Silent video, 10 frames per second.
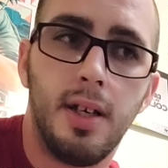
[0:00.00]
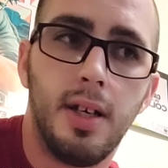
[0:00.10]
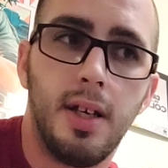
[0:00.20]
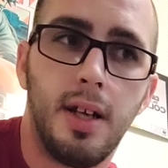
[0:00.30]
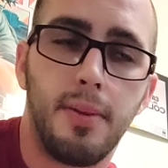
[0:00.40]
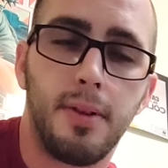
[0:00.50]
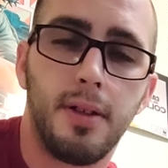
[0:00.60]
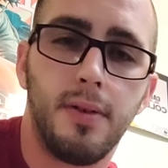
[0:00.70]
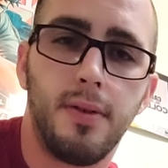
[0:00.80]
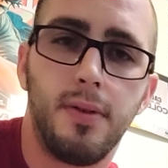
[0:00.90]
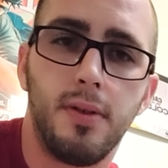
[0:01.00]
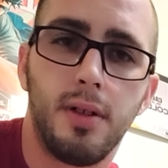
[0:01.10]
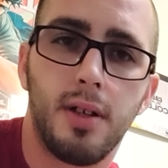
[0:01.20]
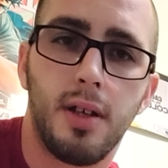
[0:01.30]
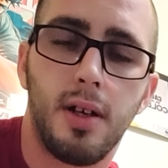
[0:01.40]
And I believe if you
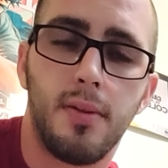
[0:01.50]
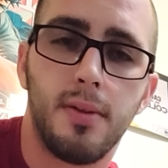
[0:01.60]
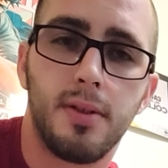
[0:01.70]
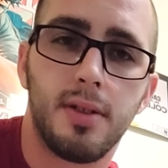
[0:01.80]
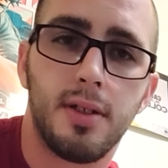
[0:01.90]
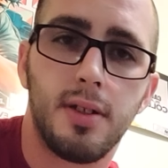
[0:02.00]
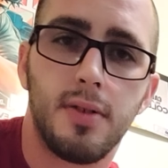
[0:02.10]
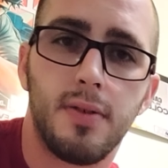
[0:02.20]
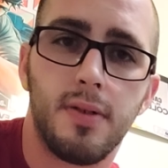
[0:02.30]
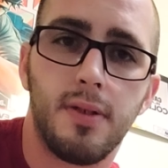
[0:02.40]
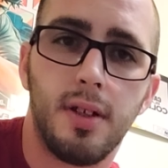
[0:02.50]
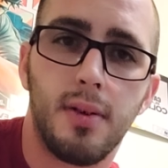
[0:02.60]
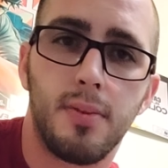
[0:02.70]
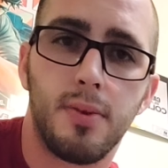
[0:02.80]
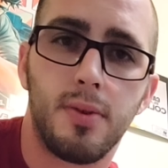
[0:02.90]
look it up, it's at least 15 or
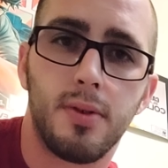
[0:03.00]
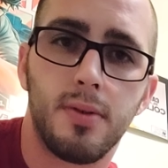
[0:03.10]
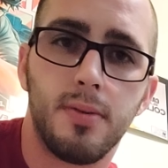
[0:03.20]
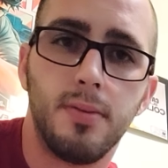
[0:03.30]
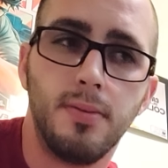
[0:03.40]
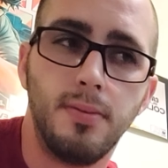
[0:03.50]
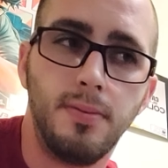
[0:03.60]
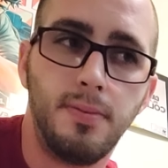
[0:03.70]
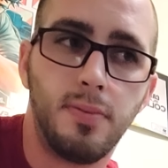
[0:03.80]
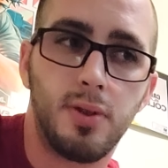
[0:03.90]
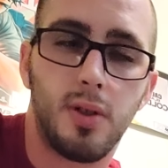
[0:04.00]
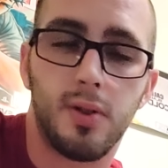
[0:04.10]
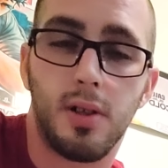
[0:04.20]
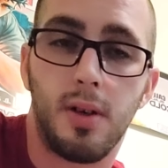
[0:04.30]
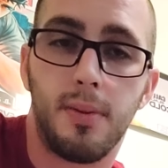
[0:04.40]
more. So
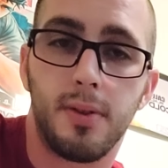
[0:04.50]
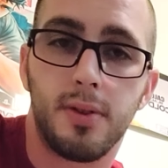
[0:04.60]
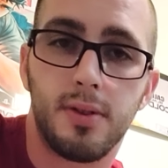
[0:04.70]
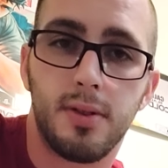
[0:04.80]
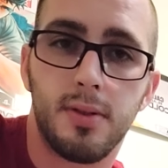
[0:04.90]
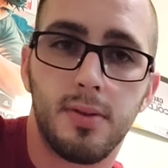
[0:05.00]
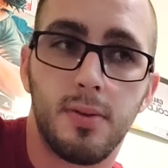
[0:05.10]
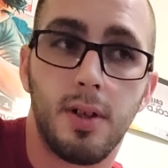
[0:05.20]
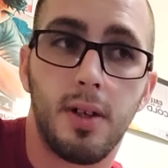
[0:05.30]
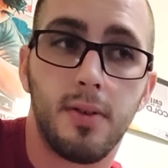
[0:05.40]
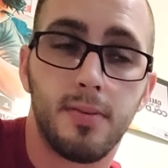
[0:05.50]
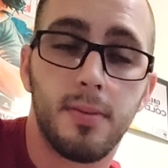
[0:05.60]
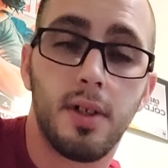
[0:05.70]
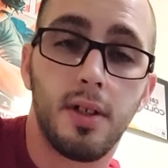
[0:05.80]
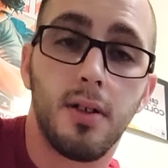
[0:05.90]
it's almost, well,
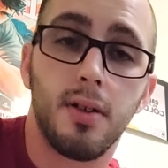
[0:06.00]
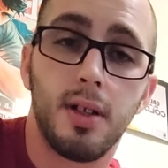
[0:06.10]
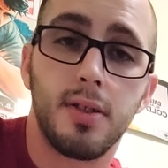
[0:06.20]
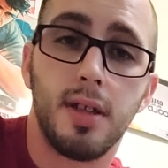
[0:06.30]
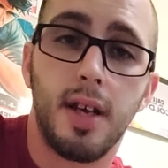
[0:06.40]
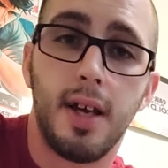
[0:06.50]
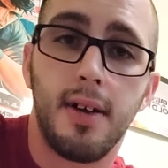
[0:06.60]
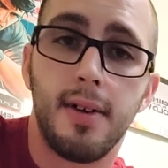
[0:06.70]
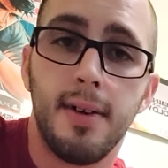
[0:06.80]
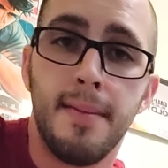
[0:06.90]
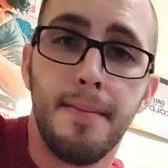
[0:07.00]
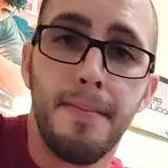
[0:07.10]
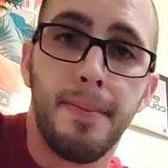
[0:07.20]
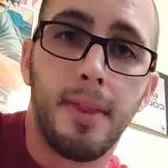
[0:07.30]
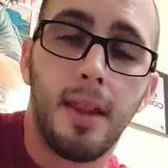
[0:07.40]
a little less than half.
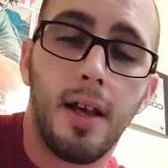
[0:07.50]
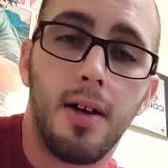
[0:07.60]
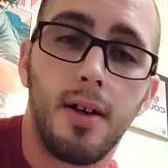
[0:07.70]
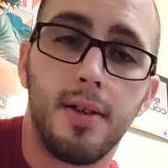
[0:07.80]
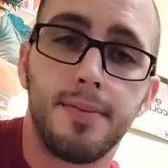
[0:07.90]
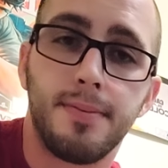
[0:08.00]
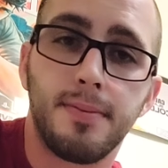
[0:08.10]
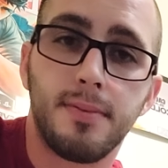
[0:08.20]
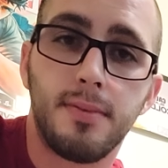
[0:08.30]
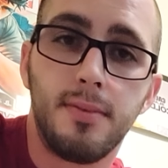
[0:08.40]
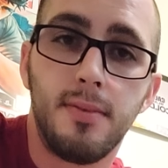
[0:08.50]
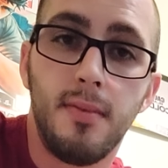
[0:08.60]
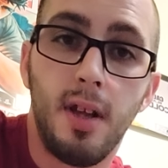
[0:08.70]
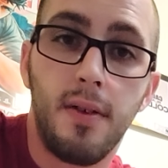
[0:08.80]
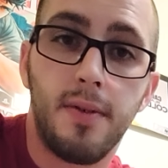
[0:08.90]

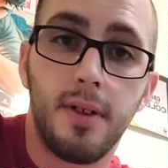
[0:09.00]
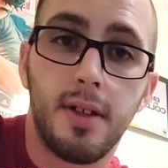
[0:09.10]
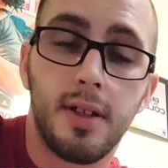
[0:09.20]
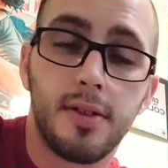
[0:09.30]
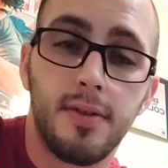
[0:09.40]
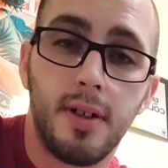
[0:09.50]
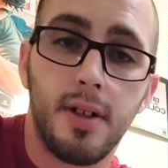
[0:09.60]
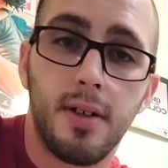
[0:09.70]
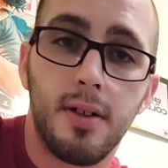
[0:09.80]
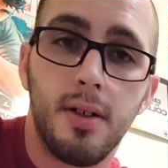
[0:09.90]
I feel like that's fair.